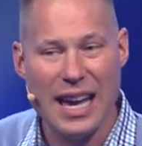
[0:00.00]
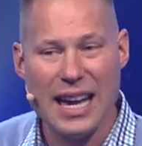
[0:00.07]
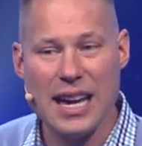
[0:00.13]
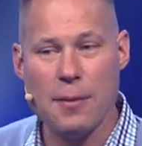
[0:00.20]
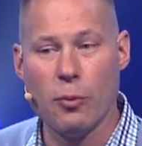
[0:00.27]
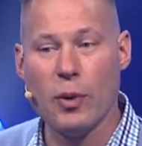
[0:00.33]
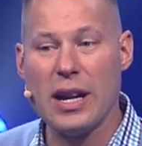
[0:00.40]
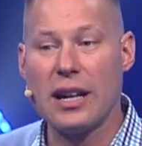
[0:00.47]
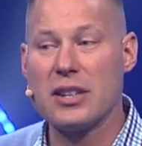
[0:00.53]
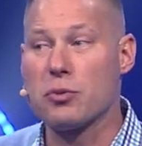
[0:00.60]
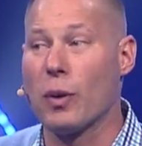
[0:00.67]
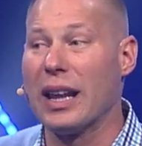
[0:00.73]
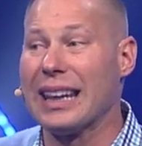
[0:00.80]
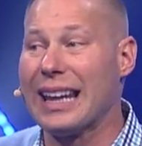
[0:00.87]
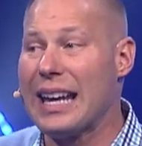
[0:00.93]
He brings
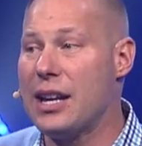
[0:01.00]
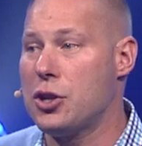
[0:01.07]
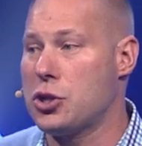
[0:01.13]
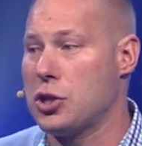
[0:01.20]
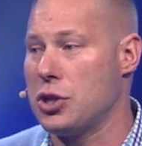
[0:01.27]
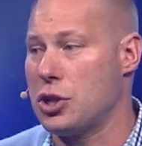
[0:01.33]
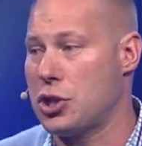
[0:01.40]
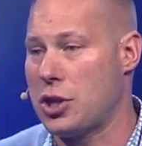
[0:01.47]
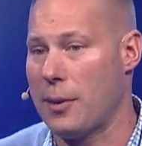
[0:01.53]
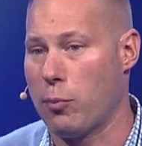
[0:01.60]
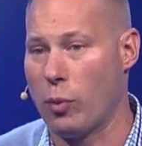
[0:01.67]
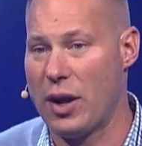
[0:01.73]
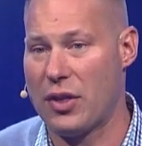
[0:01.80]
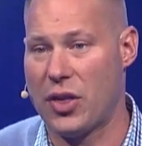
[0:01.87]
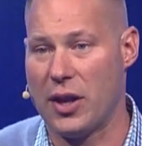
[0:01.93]
relationship
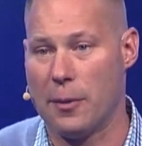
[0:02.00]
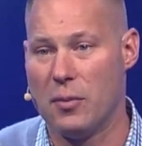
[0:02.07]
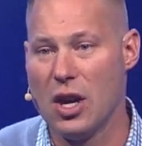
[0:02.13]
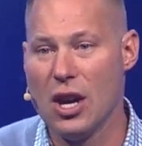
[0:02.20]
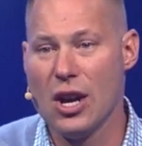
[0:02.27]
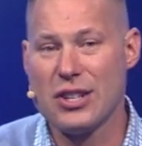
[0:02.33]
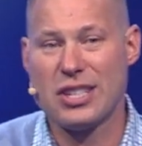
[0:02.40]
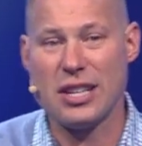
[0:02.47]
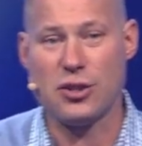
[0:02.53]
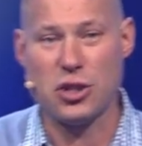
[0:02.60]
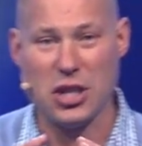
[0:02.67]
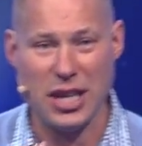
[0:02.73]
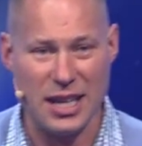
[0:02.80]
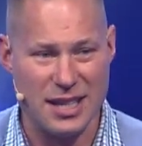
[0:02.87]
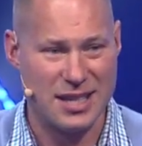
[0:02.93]
with him. See,
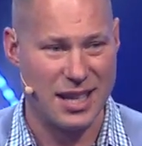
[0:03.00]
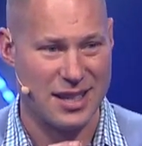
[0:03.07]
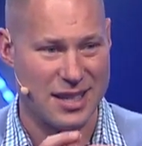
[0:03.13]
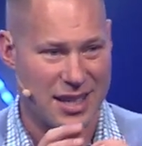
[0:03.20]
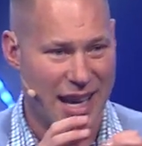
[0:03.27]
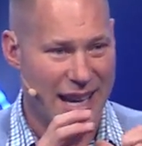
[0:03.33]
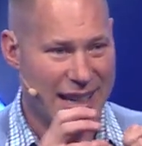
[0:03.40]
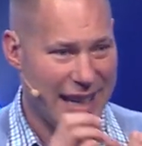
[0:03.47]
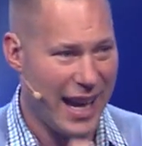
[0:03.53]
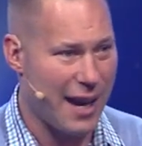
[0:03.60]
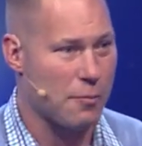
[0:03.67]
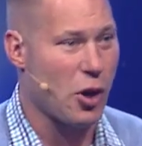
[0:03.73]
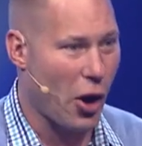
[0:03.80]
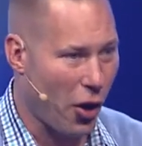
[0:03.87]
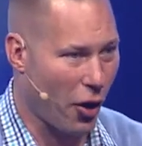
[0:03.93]
Jesus
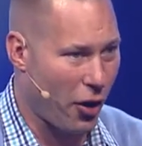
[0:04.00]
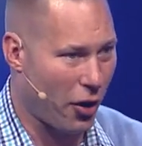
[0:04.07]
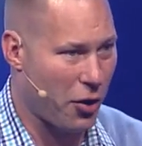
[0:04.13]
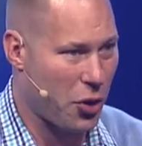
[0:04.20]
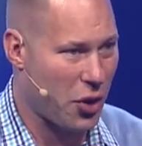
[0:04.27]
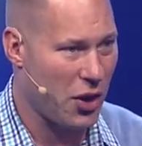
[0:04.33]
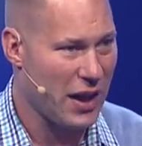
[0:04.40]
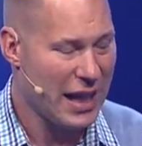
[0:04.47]
came to earth.